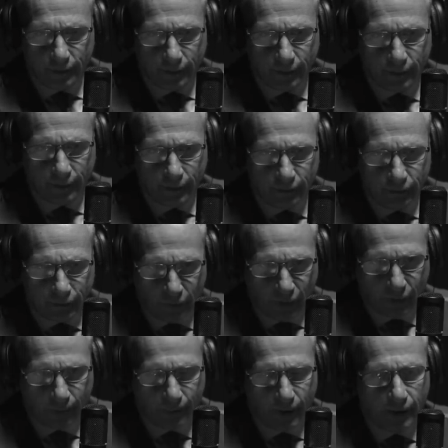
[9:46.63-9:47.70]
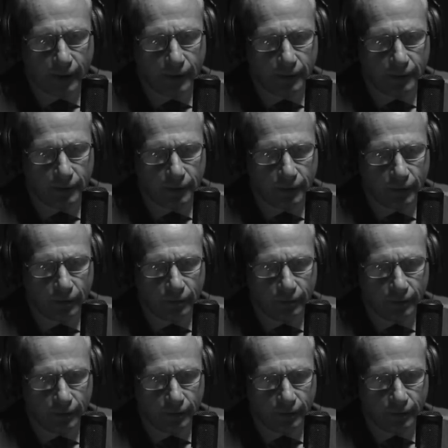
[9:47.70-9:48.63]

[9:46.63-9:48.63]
and I think you talk about it, you know,